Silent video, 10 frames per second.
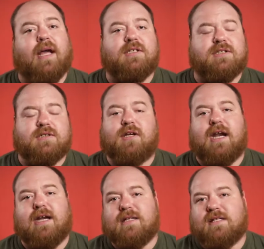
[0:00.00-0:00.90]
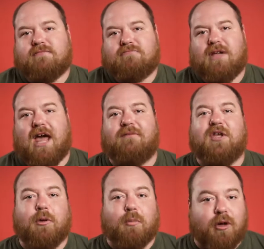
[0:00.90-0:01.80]
I just look at it as kind
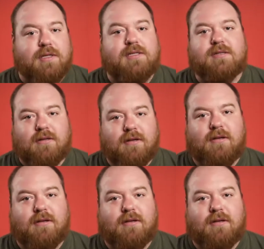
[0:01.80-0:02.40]
of humorous.